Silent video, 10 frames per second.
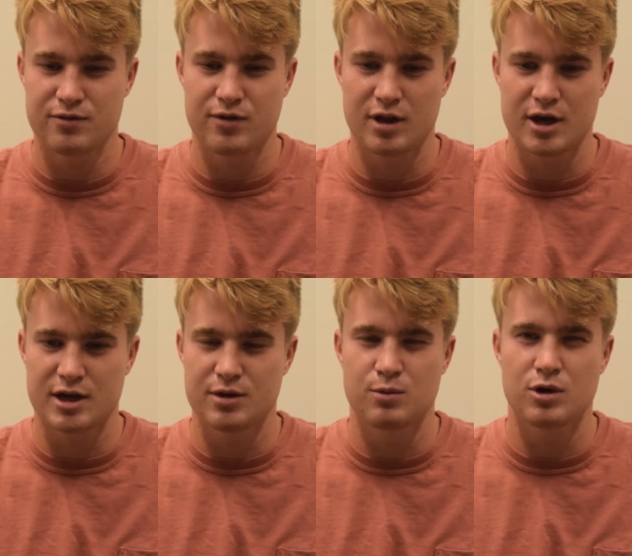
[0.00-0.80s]
felt like I
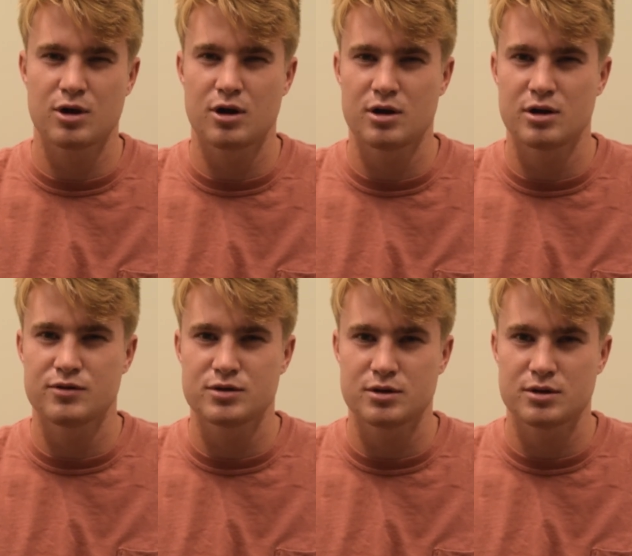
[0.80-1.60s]
didn't work hard enough
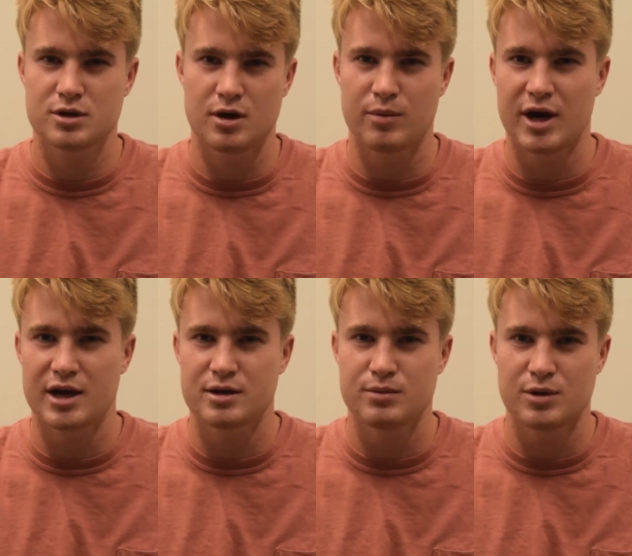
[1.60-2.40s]
to come back
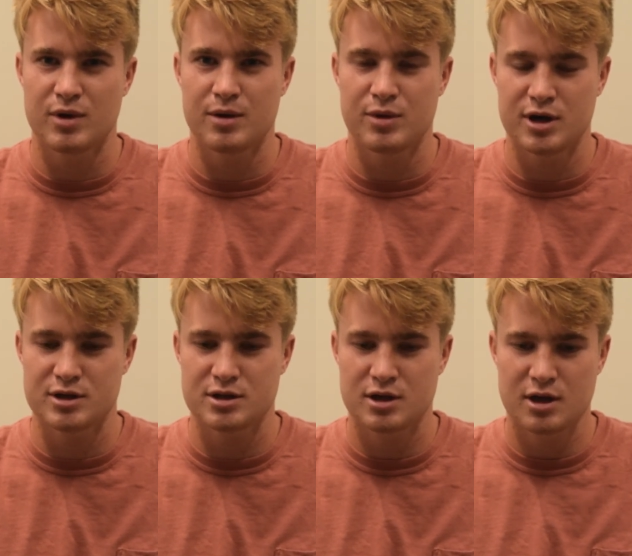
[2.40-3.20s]
and be my
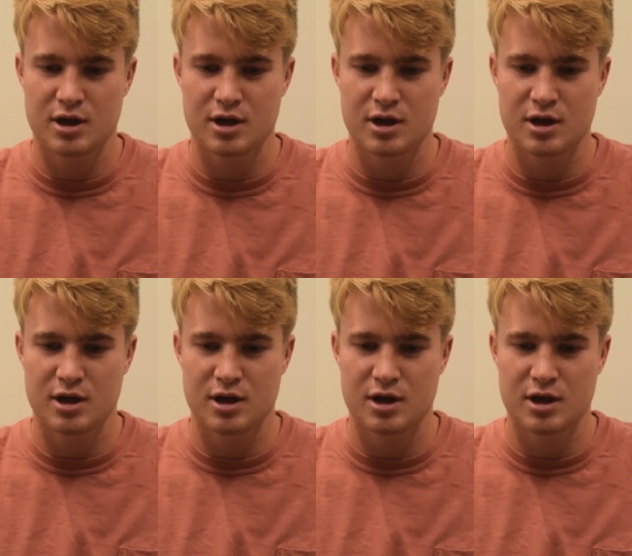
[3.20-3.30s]
best.